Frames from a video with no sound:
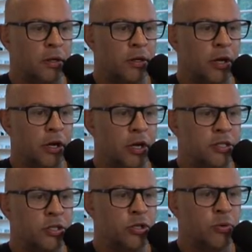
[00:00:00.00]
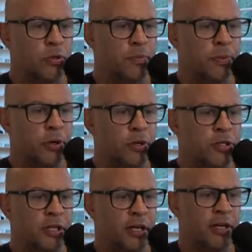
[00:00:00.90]
Nogo says, who was a
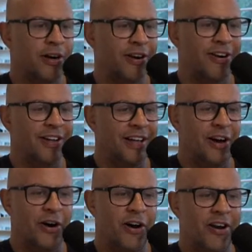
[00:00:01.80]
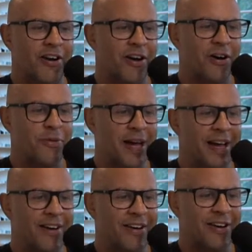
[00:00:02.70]
person? Oh, I don't know,
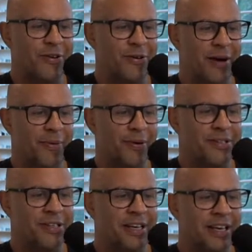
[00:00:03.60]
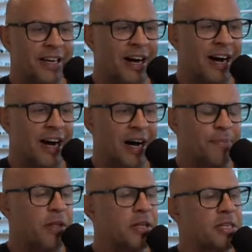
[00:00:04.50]
man. I don't know who that was.
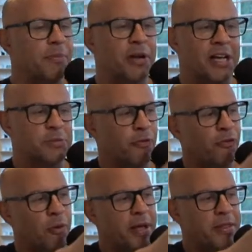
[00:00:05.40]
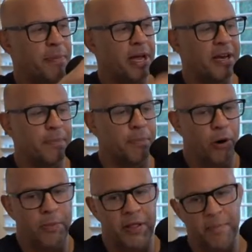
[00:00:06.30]
Somebody asked before about the Ballina
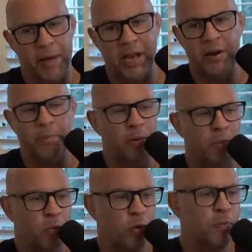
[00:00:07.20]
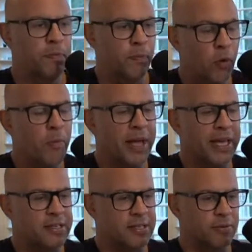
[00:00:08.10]
Bomber. The Ballina Bomber will make
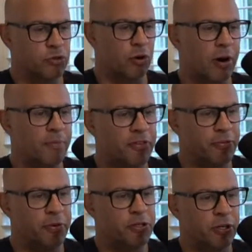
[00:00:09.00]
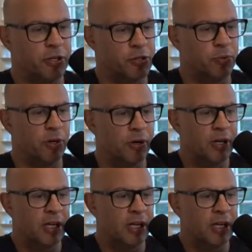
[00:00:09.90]
his triumphant return as well.